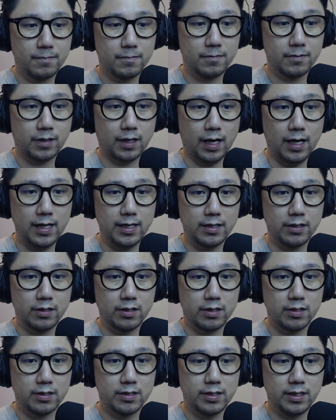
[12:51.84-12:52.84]
Okay, you
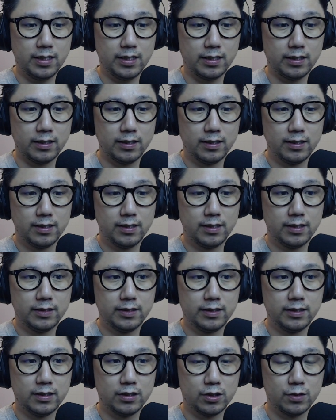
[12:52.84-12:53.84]
can see
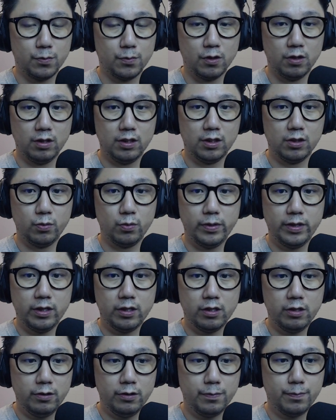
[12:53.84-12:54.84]
in a small little window.